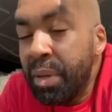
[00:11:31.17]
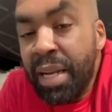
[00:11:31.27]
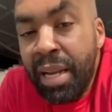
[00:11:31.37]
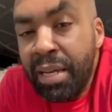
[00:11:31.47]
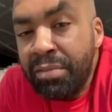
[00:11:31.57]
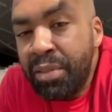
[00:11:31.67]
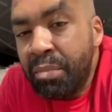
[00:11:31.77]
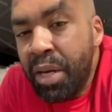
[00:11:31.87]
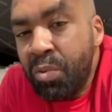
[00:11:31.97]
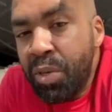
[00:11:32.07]
my life, in
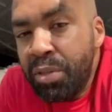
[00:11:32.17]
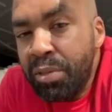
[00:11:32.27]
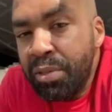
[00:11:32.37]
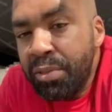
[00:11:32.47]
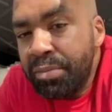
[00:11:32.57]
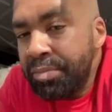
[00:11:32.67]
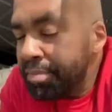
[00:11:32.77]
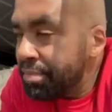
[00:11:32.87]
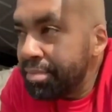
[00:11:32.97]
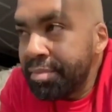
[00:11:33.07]
my world,
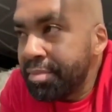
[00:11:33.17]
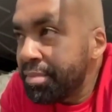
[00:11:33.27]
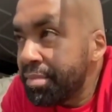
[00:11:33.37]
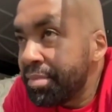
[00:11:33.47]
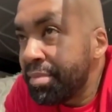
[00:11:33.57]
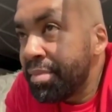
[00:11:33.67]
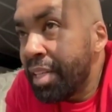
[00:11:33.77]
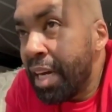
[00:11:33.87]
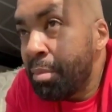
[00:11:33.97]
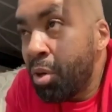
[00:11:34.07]

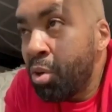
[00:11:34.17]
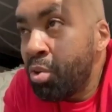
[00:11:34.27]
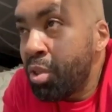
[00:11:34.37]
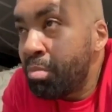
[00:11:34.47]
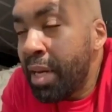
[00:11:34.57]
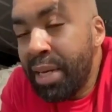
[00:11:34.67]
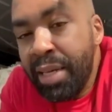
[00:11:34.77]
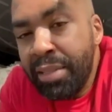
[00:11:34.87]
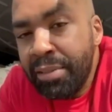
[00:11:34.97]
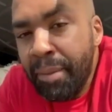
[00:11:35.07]
I'm alone in my
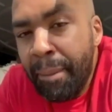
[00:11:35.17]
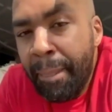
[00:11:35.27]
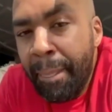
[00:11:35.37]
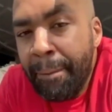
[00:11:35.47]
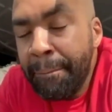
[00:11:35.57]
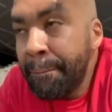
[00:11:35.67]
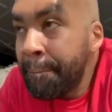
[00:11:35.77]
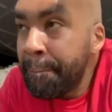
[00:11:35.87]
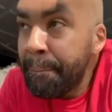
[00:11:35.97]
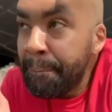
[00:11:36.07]
lane.
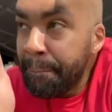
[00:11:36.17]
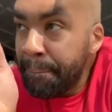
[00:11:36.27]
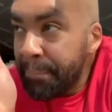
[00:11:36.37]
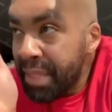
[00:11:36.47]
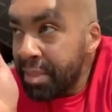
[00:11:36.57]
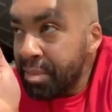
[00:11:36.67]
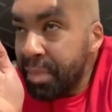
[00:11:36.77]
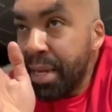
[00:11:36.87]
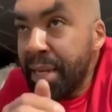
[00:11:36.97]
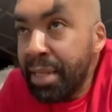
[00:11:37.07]
This is
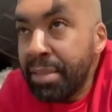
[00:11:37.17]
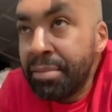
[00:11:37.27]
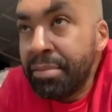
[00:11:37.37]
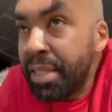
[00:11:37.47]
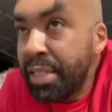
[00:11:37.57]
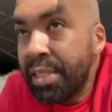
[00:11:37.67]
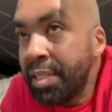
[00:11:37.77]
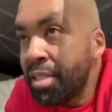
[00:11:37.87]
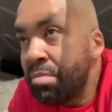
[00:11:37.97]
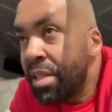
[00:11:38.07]
my lane, and it's
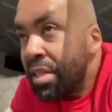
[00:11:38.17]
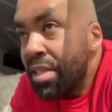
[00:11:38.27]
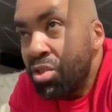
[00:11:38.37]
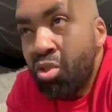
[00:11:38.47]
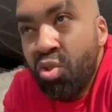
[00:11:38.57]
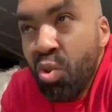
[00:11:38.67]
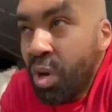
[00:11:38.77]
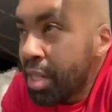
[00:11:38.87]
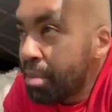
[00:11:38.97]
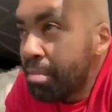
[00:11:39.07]
just me. There's
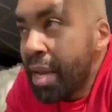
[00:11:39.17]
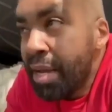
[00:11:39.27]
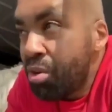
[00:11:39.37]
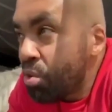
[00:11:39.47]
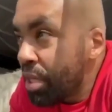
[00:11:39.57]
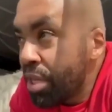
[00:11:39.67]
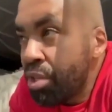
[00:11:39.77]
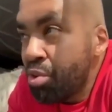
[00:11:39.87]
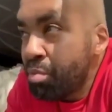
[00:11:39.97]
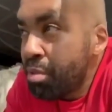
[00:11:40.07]
no other man, no other
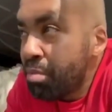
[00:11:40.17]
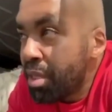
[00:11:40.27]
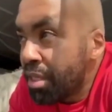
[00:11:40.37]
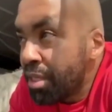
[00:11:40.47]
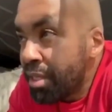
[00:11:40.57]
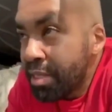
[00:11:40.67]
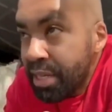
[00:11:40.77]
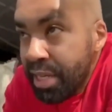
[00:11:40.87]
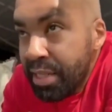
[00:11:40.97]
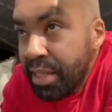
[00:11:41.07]
human being in this
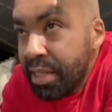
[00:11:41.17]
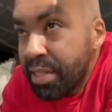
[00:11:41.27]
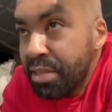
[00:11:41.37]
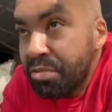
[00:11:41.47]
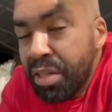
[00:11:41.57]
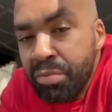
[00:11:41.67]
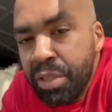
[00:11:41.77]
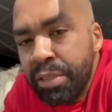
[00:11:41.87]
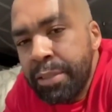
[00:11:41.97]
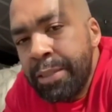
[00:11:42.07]
lane that is in front of
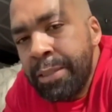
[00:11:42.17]
me.